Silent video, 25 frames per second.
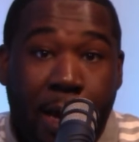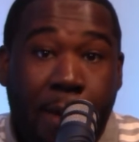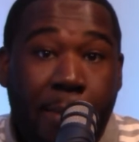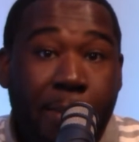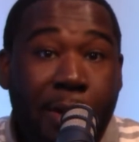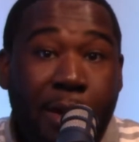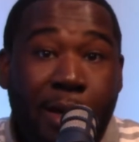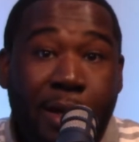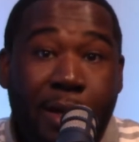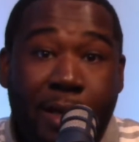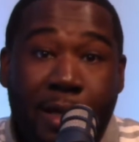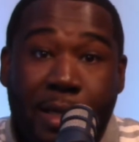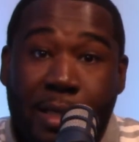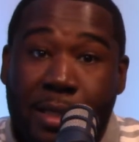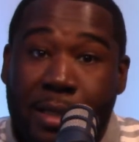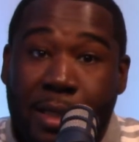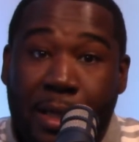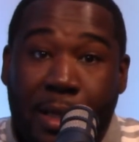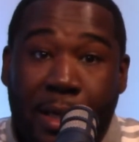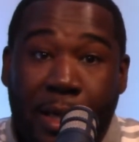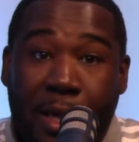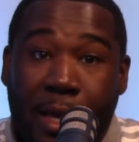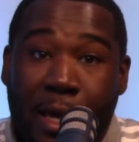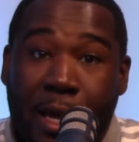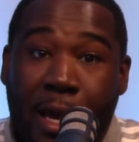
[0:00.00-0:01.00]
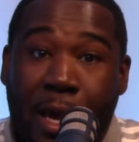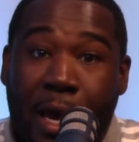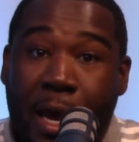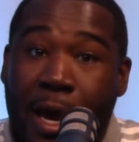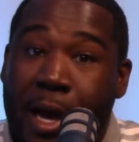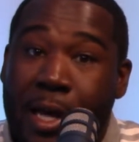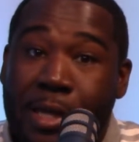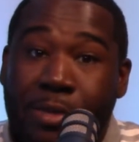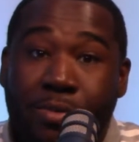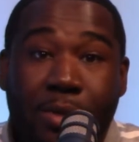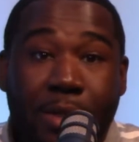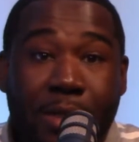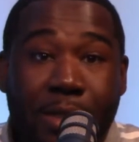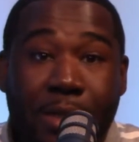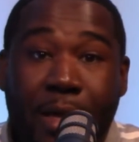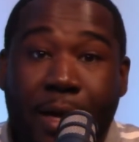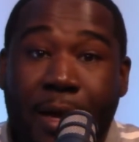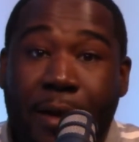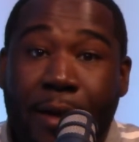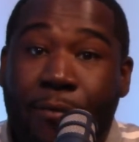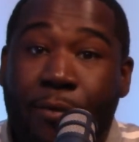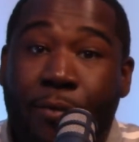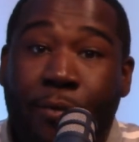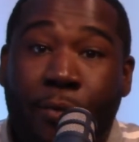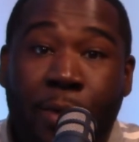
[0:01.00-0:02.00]
because as we
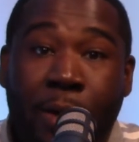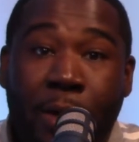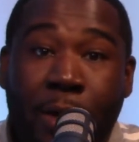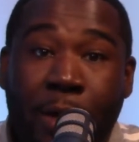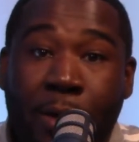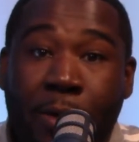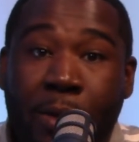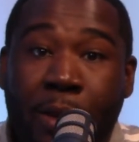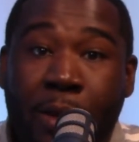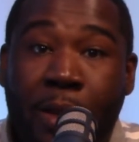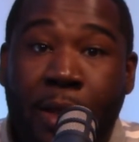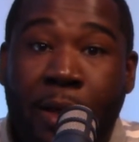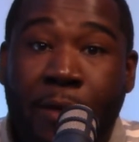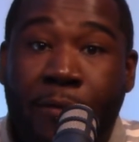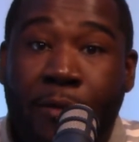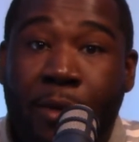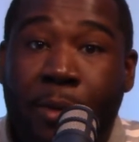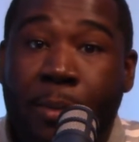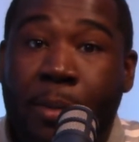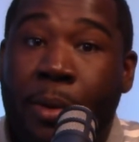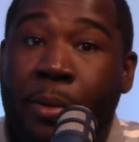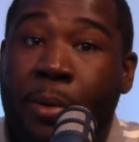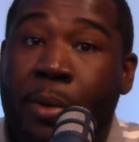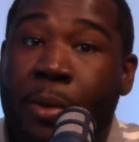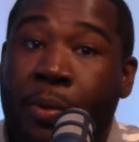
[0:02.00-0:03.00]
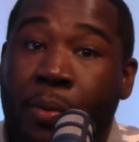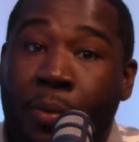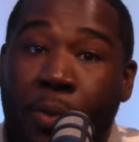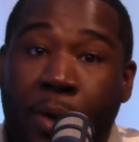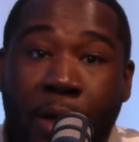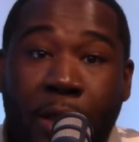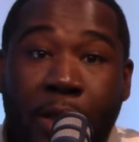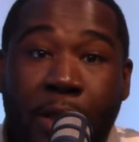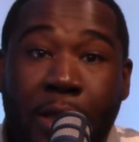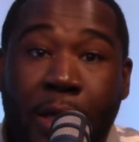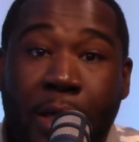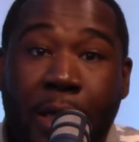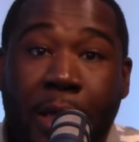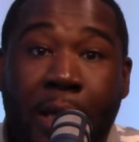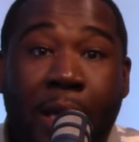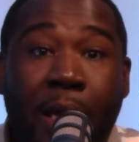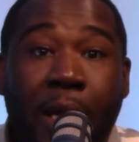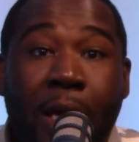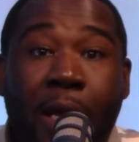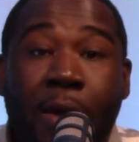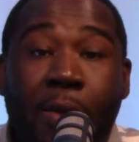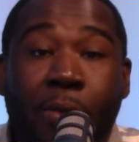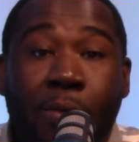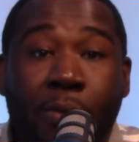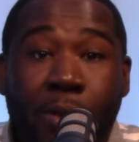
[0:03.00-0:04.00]
say, if we don't leave you but with one thing,
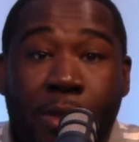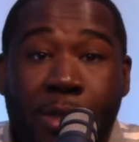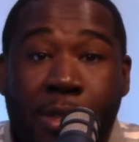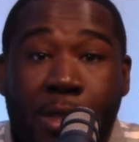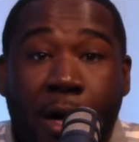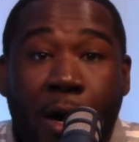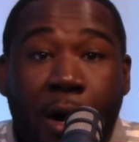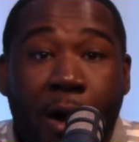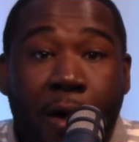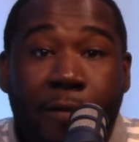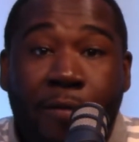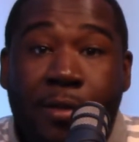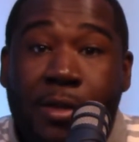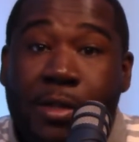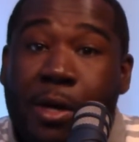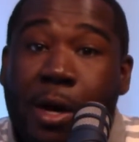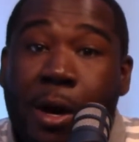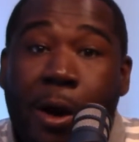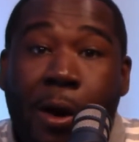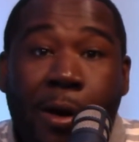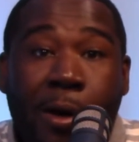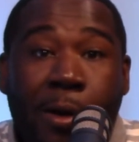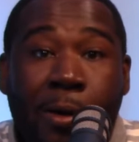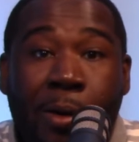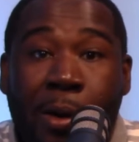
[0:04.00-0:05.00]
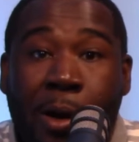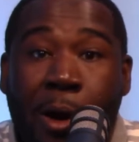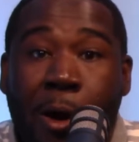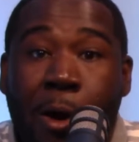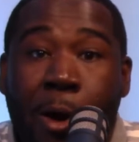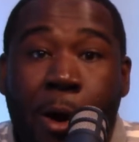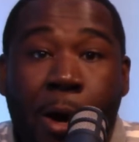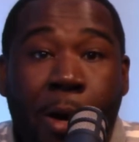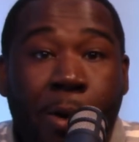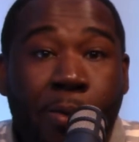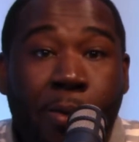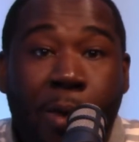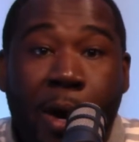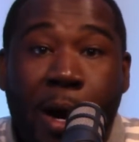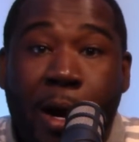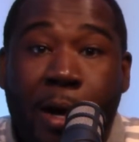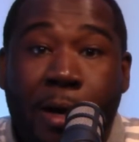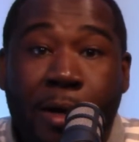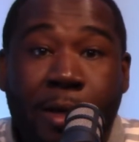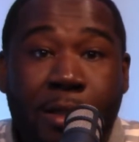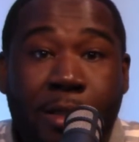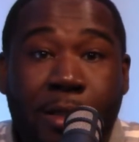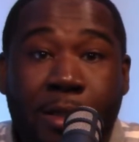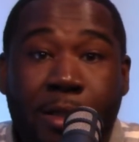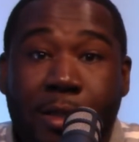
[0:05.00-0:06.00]
resolve is already hardwired
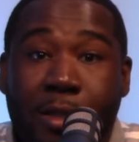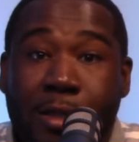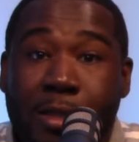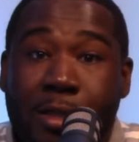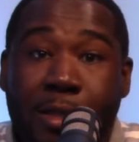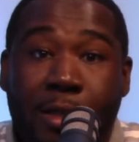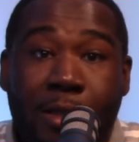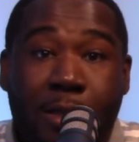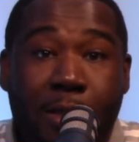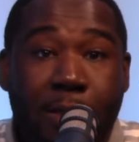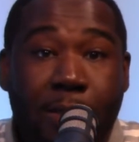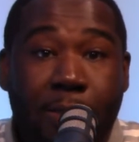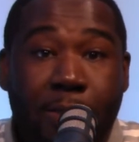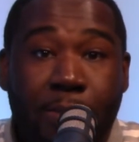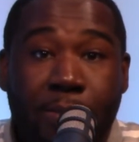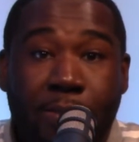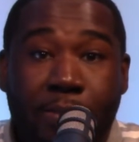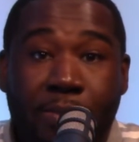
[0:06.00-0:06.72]
into your system.